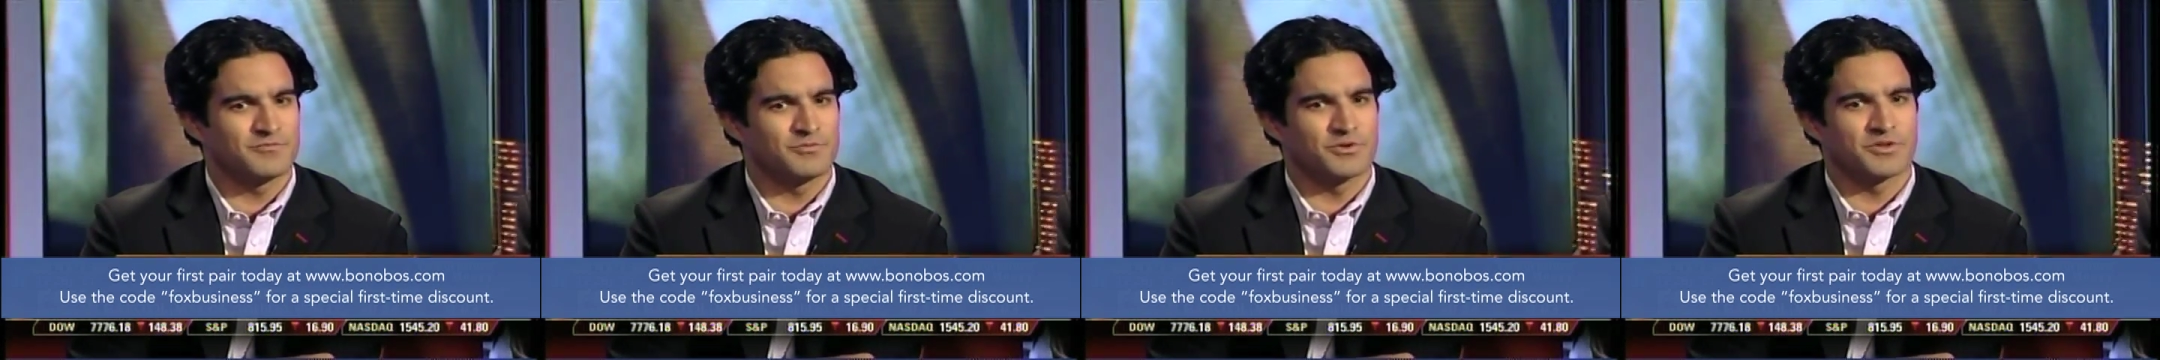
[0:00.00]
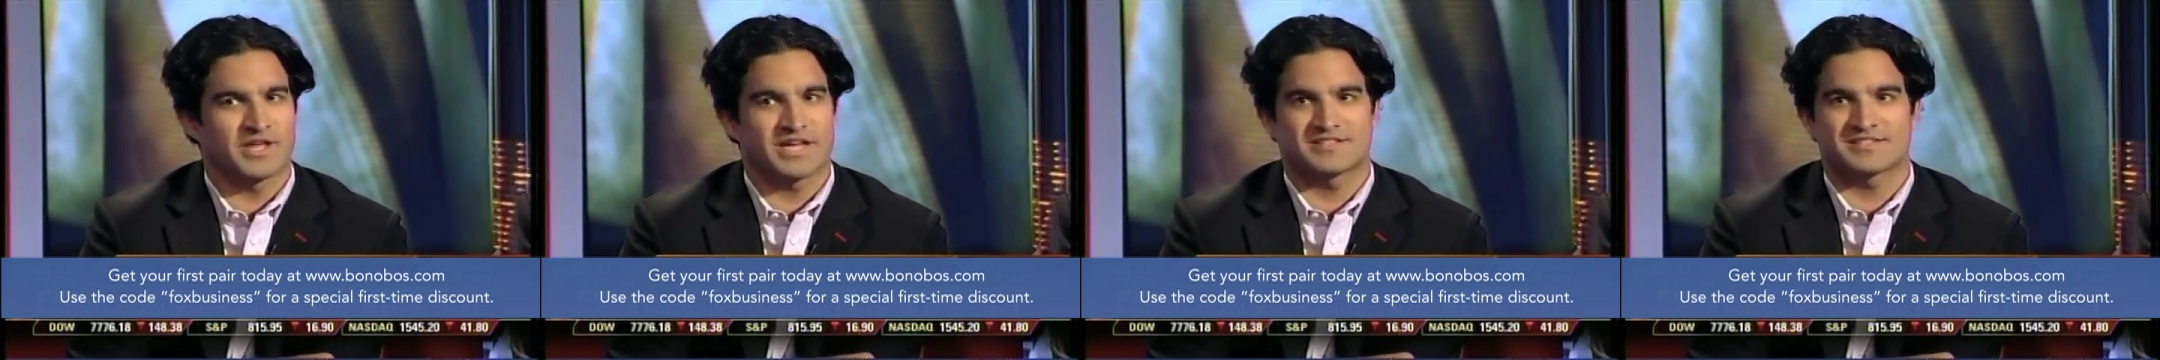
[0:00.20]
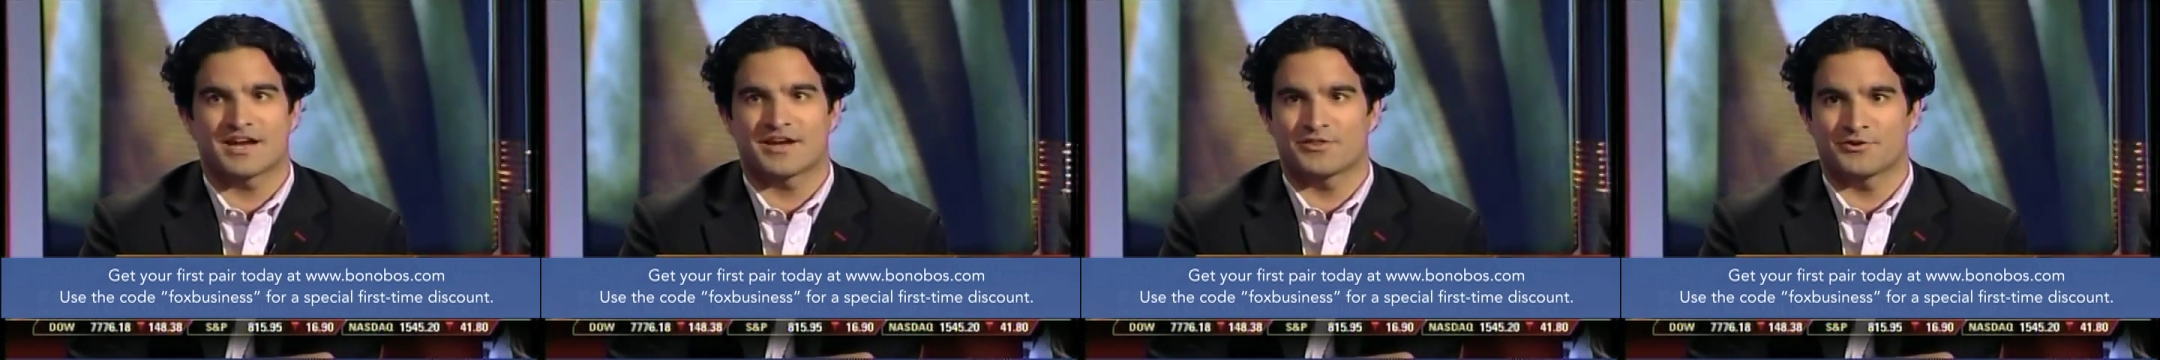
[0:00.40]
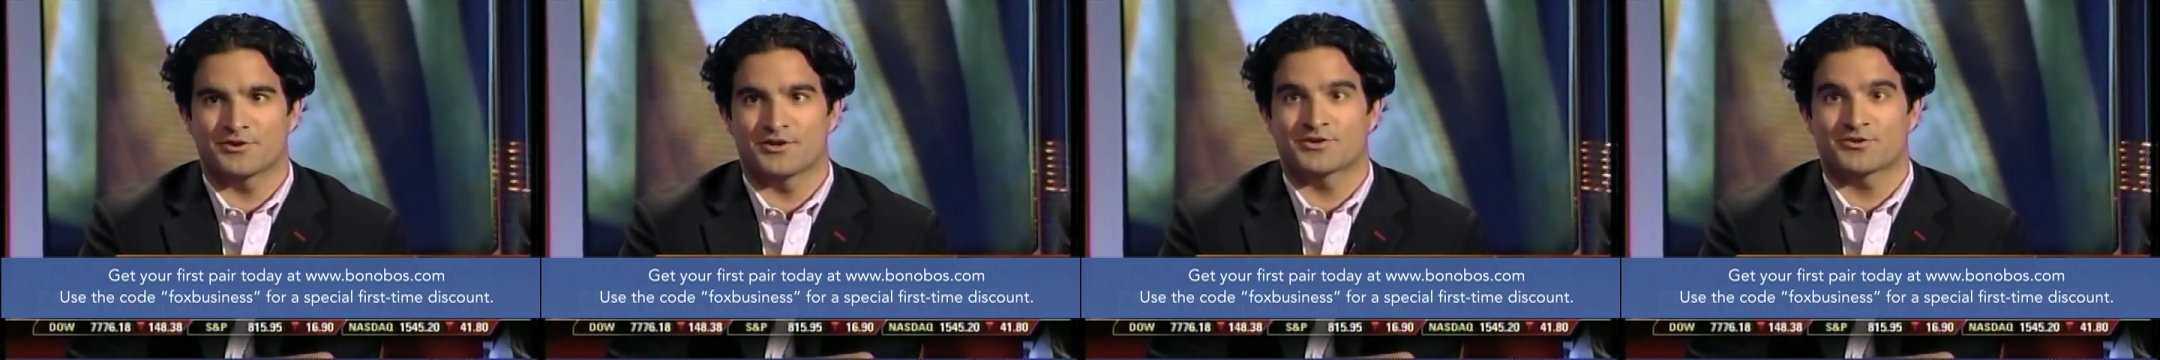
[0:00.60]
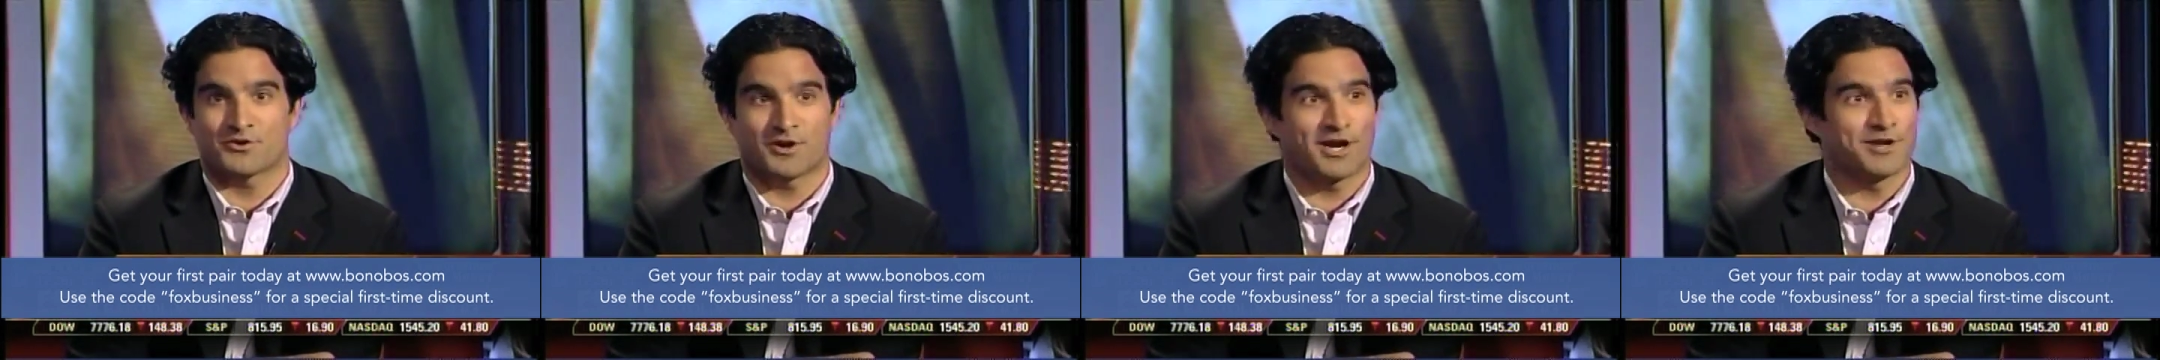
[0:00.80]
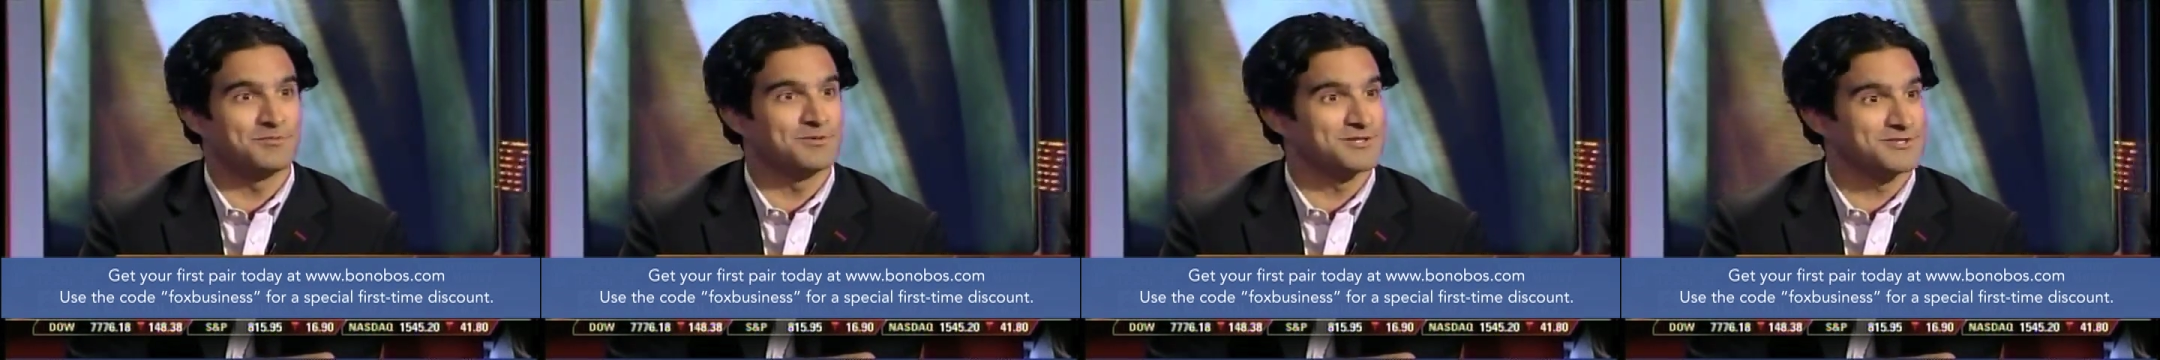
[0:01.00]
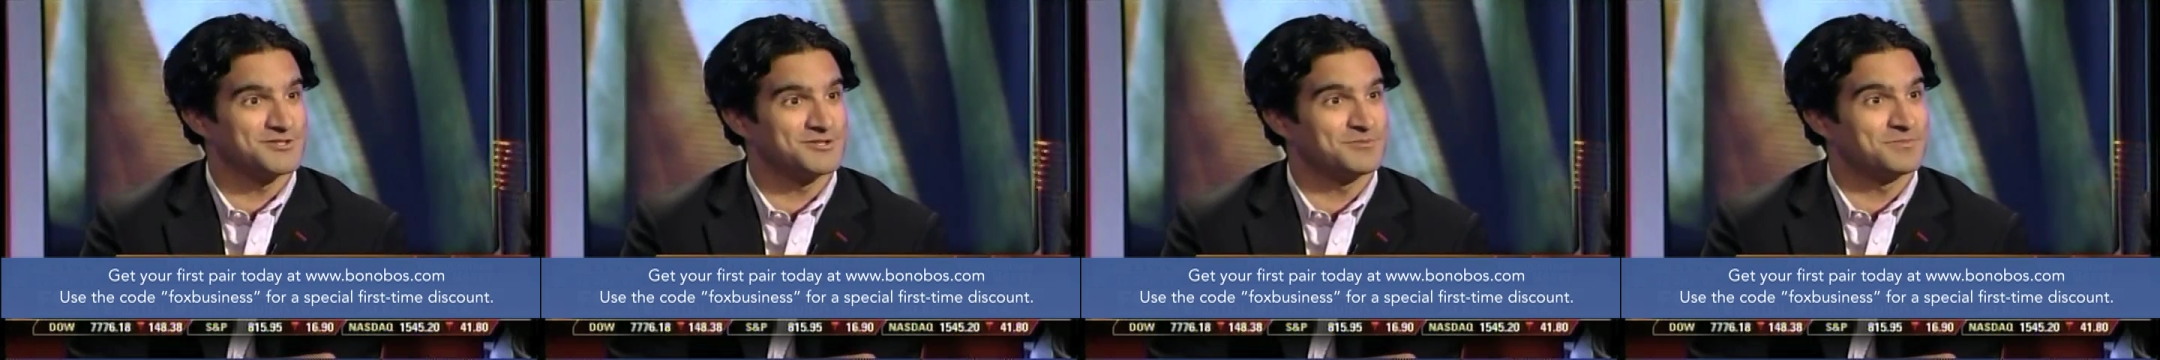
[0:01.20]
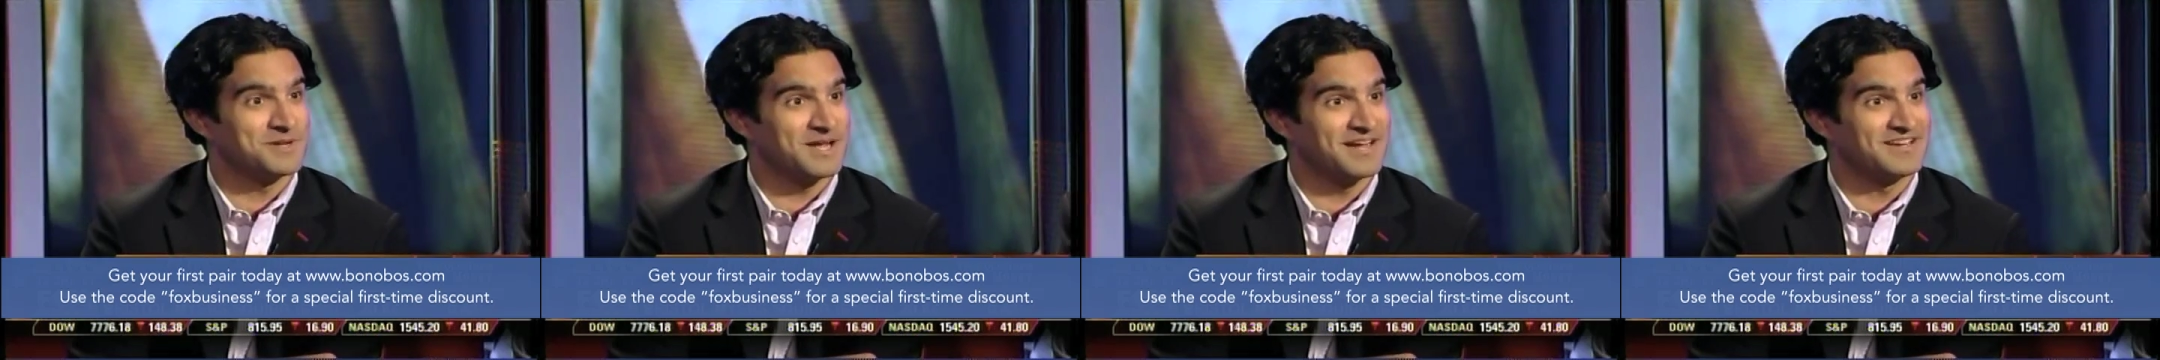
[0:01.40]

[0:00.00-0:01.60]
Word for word: well that's either an incredibly stupid